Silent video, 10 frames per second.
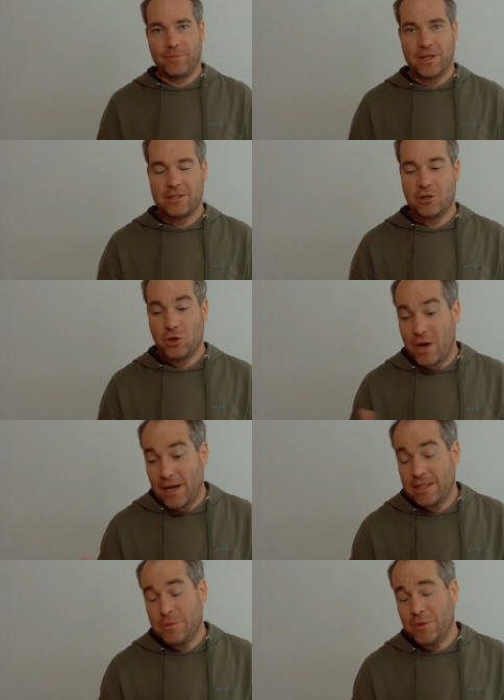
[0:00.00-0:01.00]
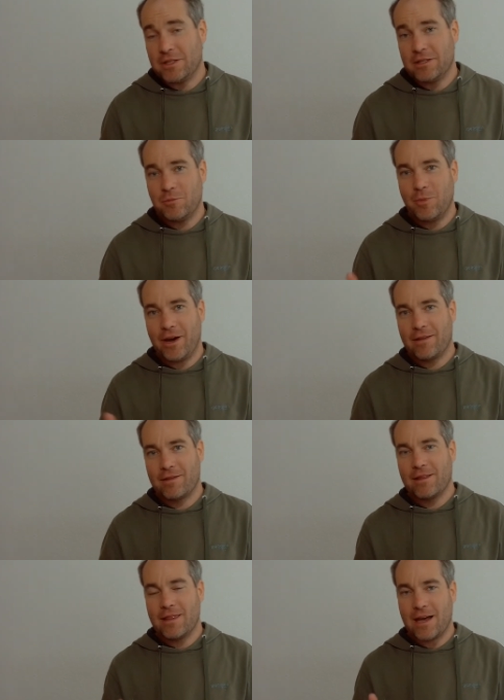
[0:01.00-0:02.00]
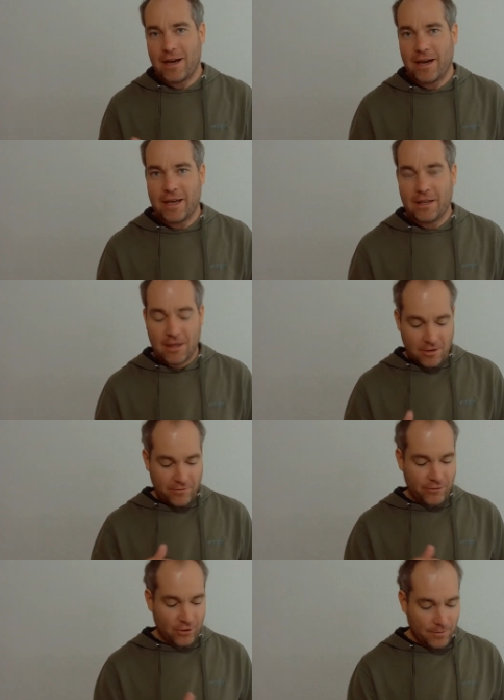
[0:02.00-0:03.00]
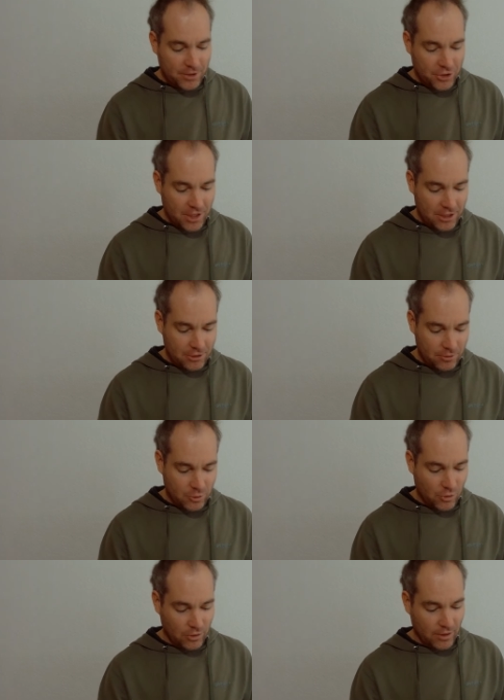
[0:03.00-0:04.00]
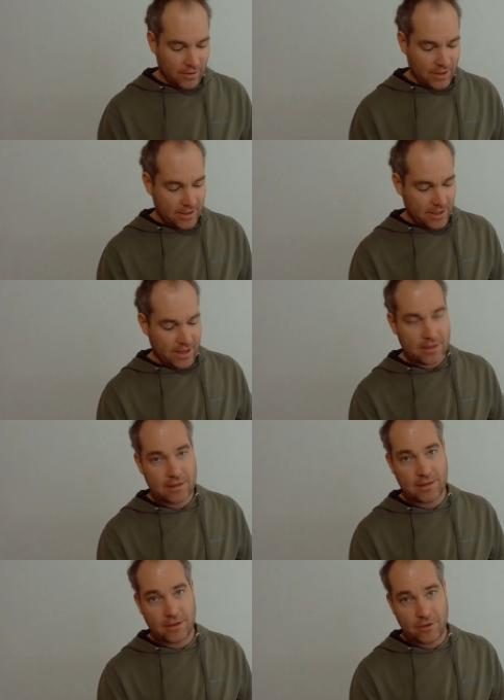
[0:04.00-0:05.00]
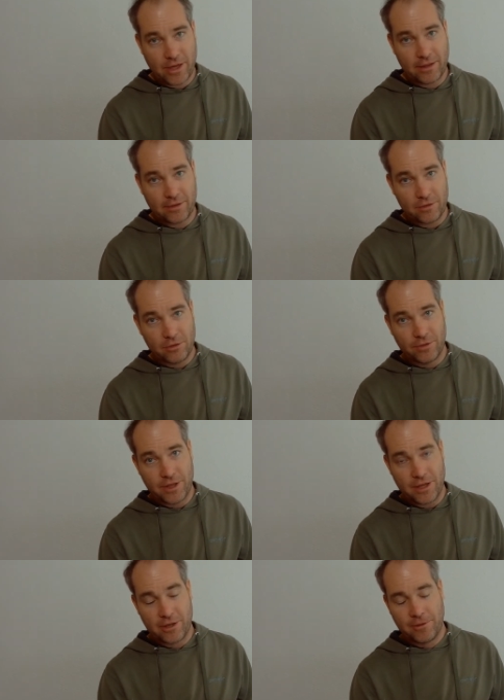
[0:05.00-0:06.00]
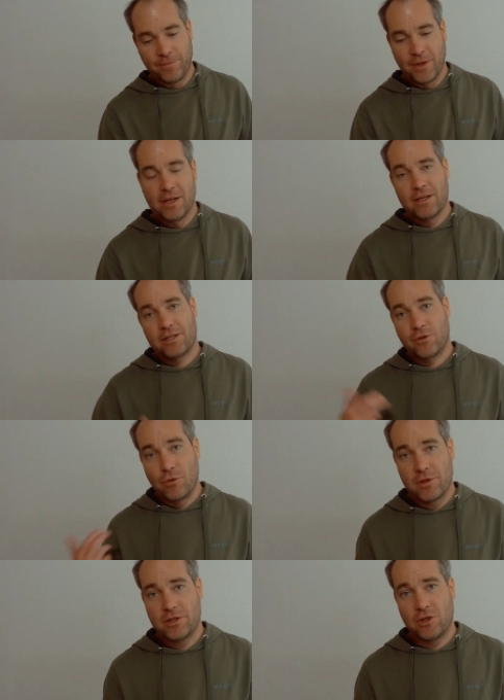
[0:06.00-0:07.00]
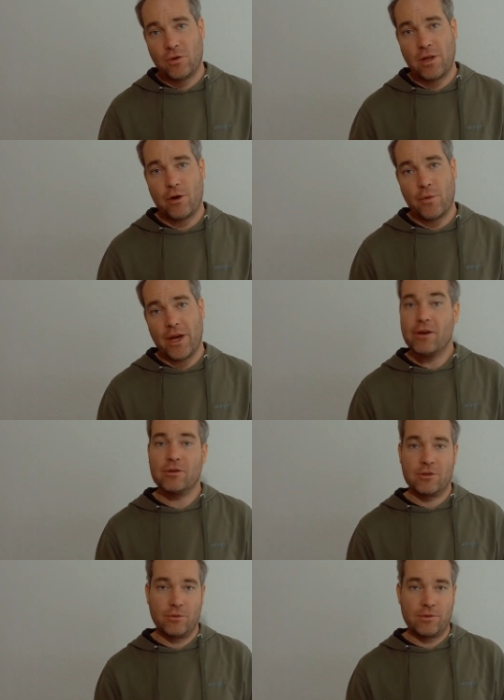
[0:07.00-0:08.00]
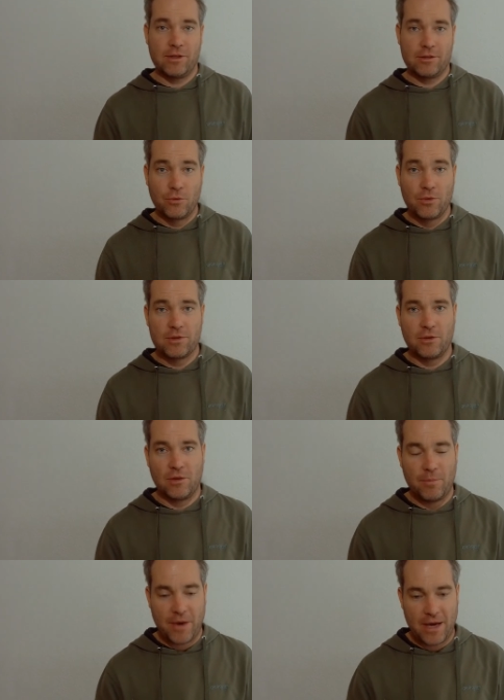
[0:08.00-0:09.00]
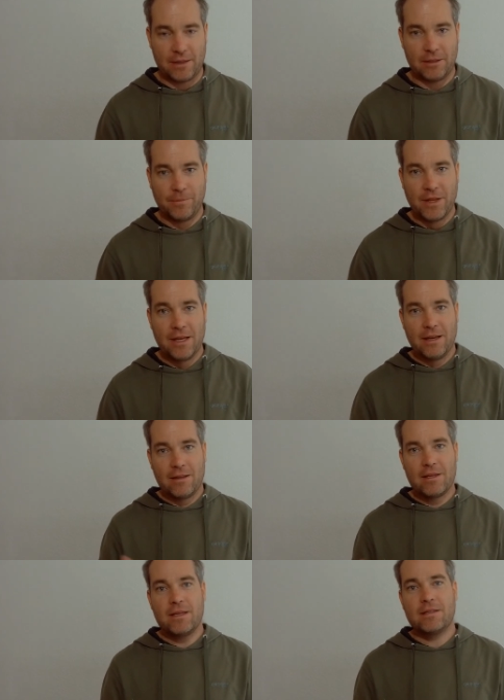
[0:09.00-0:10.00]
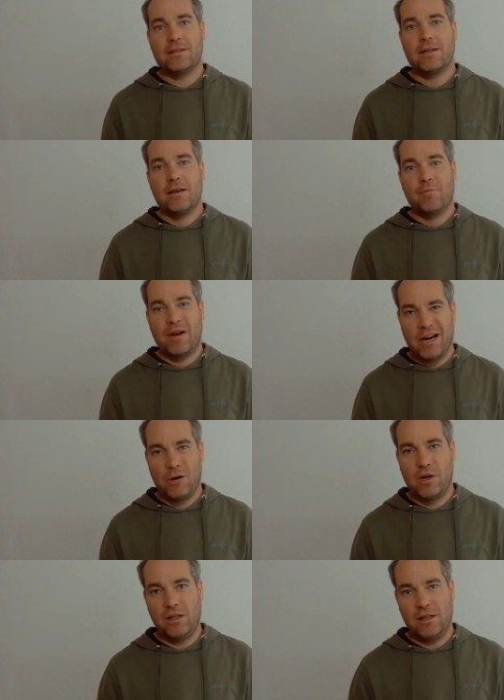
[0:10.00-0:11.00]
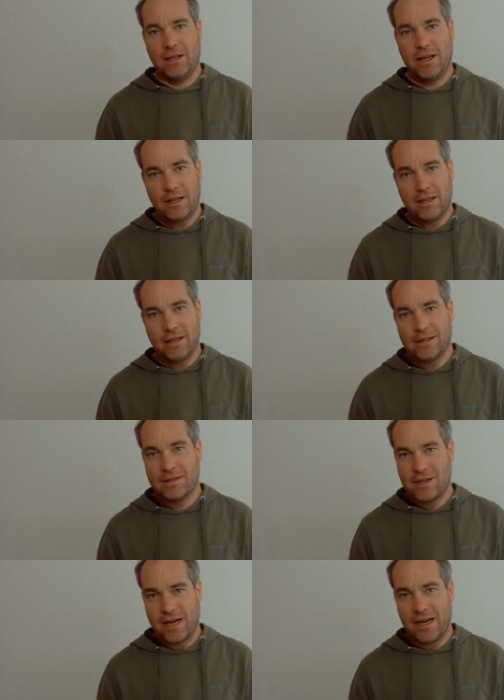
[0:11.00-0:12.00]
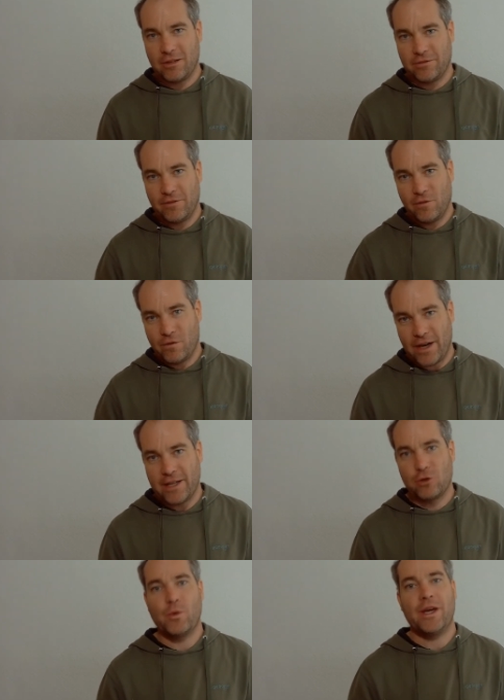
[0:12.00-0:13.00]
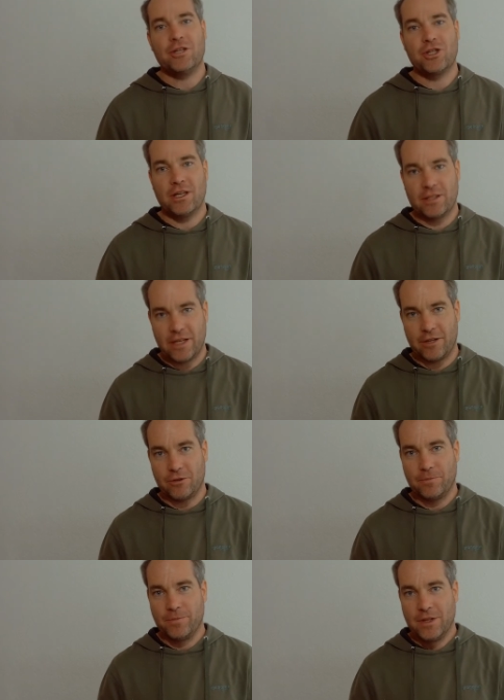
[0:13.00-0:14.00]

is transmitted by the line from the charge controller, in that case connected over here, through the solar array or through the solar panel. This power line is a kind of wide range antenna.